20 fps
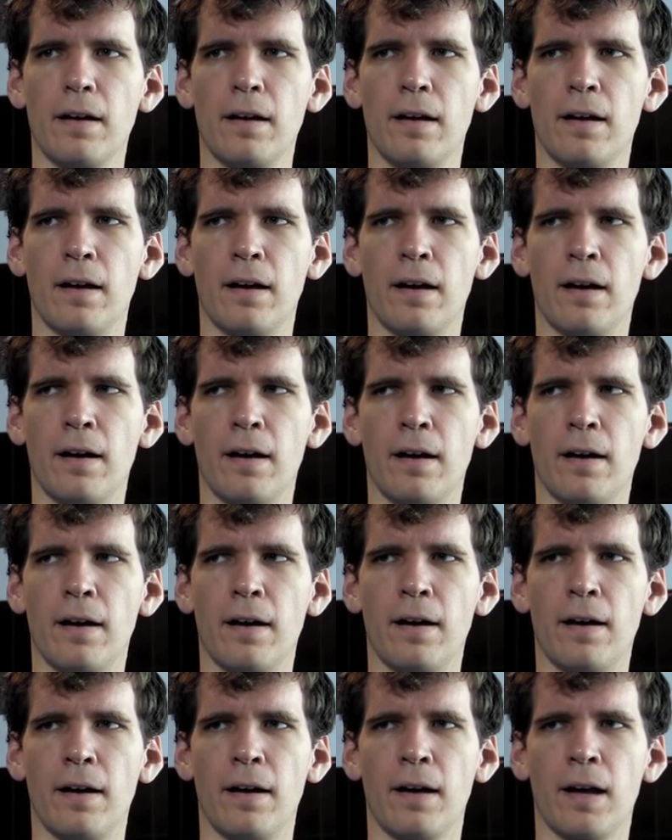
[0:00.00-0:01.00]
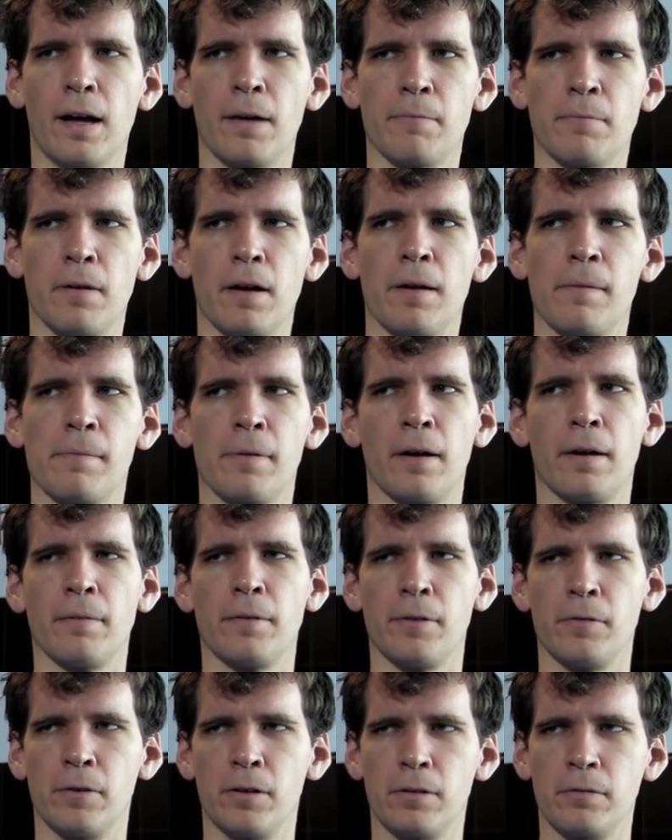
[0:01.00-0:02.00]
uh, I, I
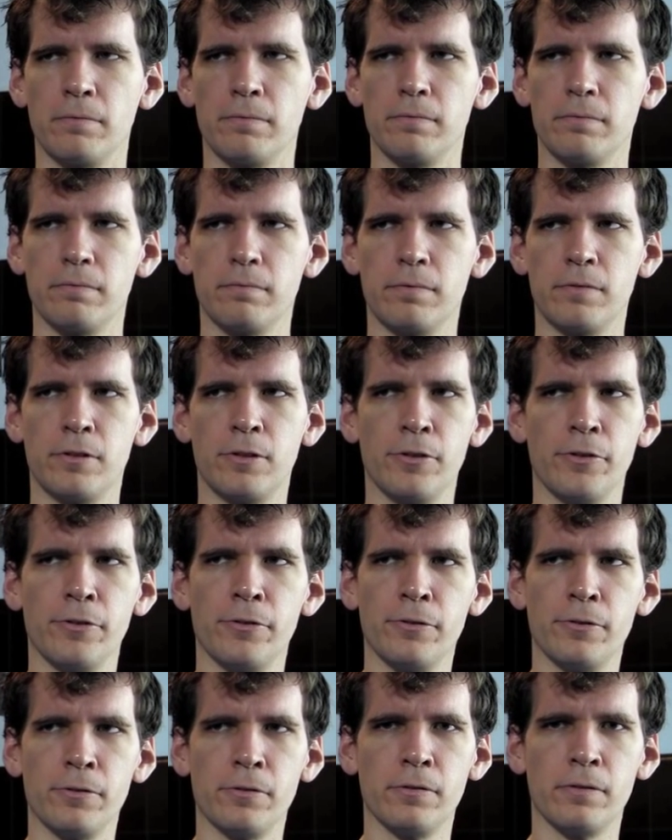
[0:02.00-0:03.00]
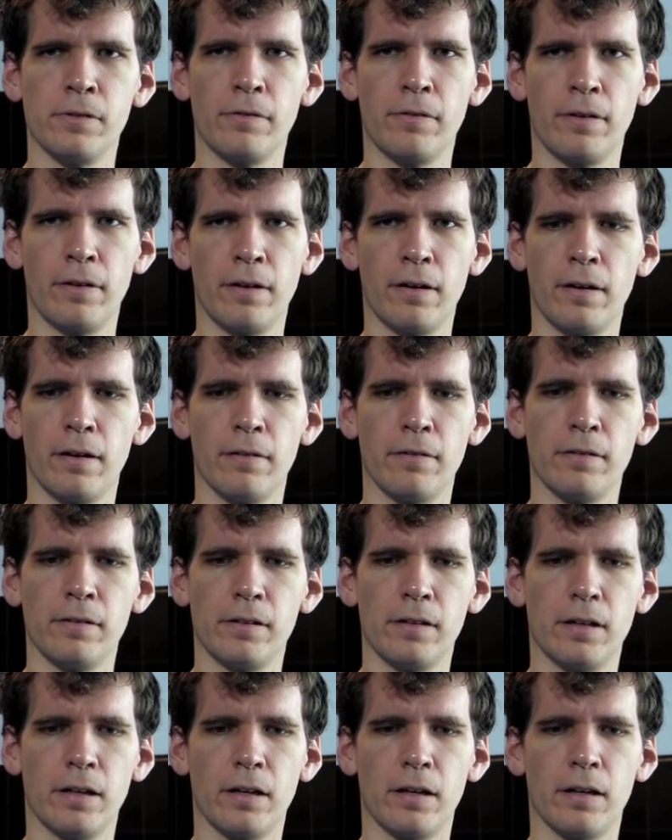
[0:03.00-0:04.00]
probably won't do a,
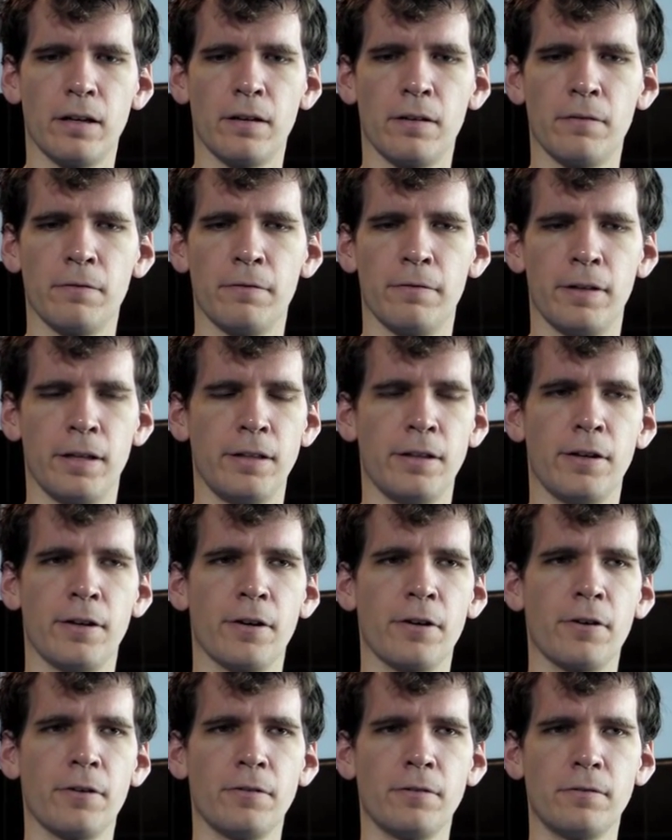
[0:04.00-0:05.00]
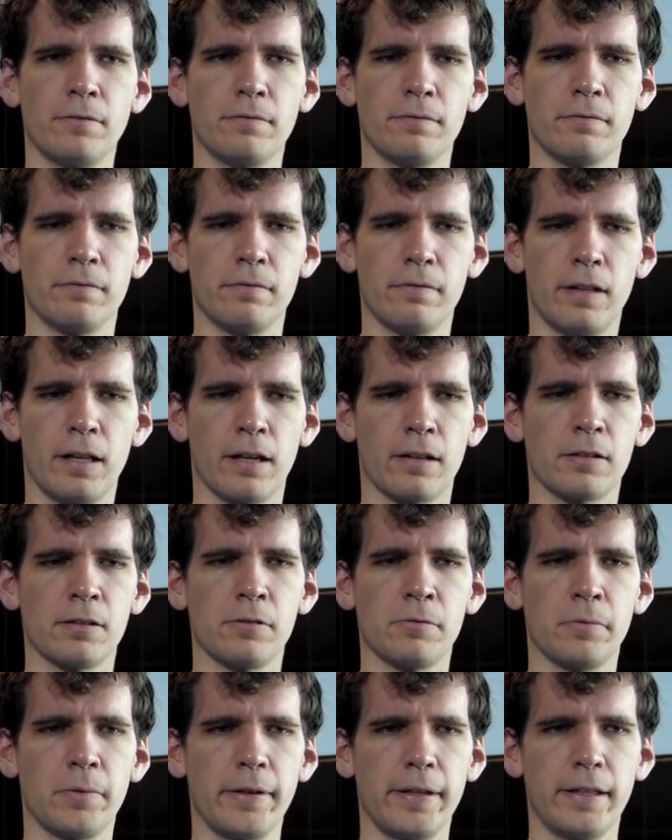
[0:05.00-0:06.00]
a video
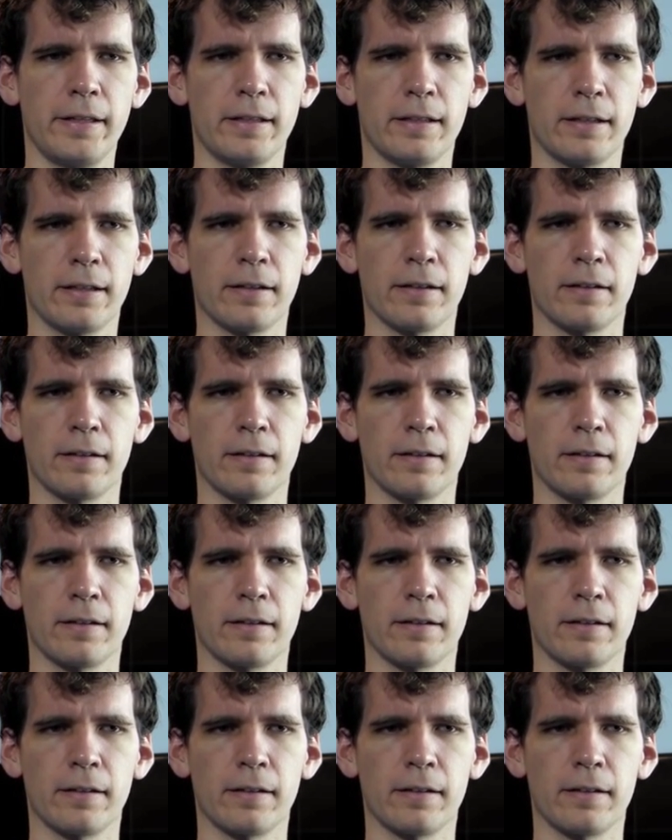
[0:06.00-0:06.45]
next week.